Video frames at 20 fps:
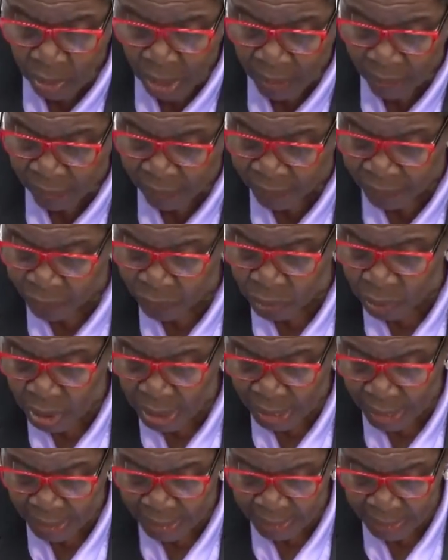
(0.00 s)
a few
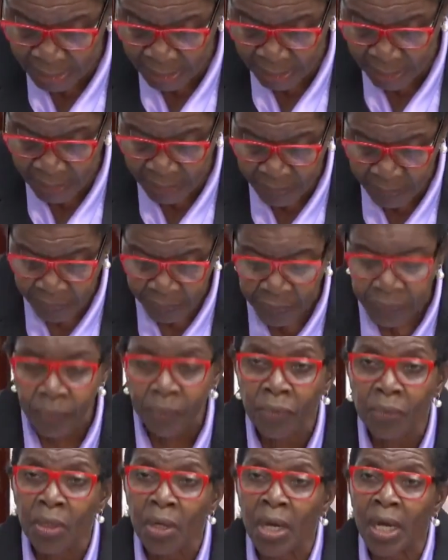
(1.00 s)
years
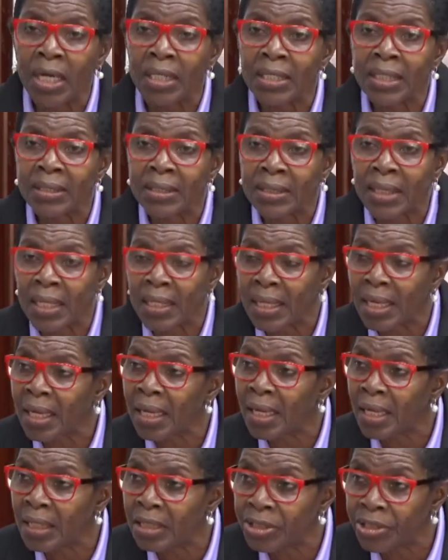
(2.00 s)
understand the
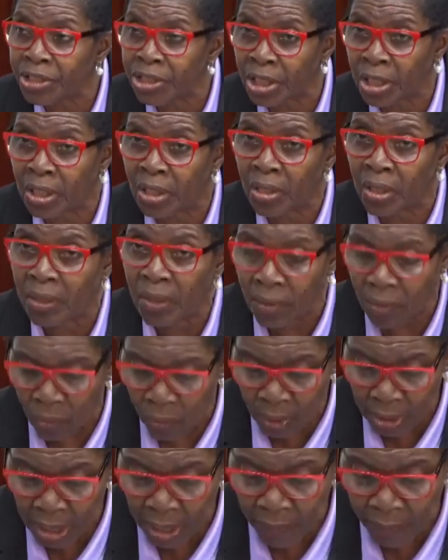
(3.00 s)
culture,
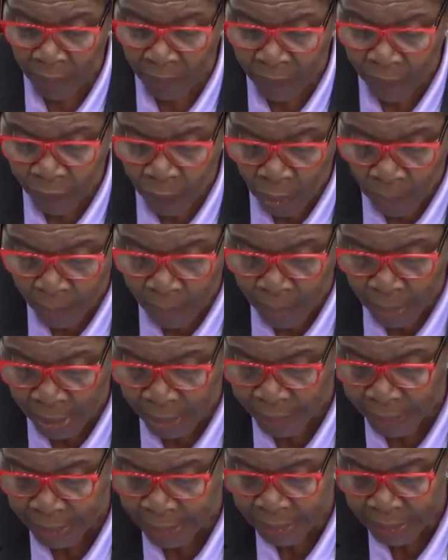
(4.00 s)
what our
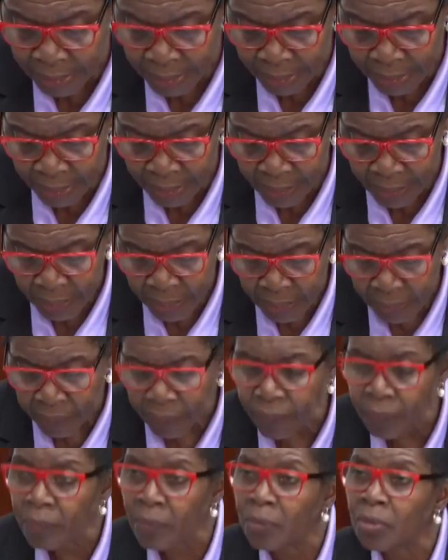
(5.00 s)
foreparents
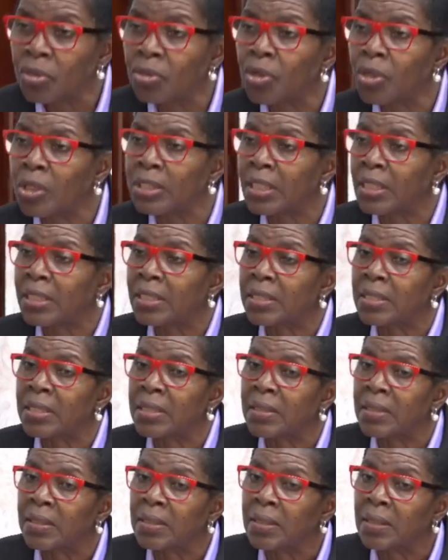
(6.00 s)
taught
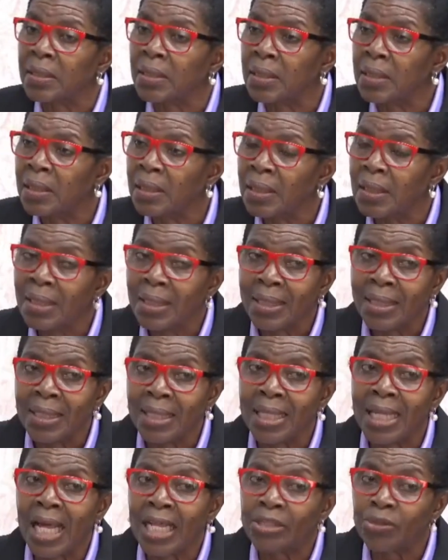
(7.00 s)
us,
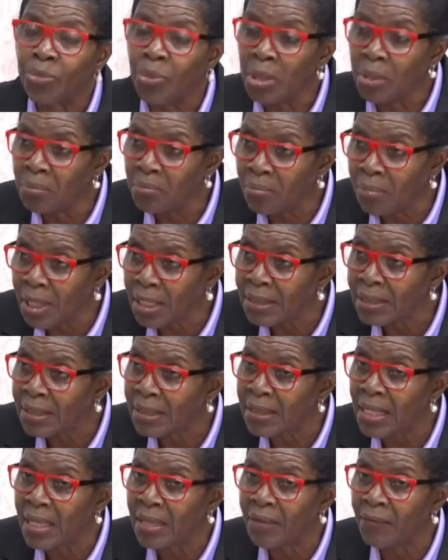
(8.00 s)
that we must
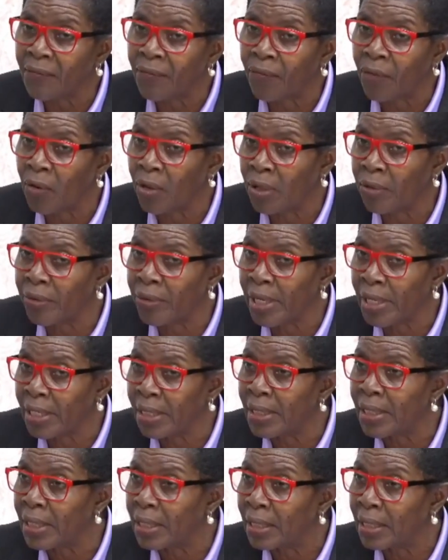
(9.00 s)
save for a rainy day.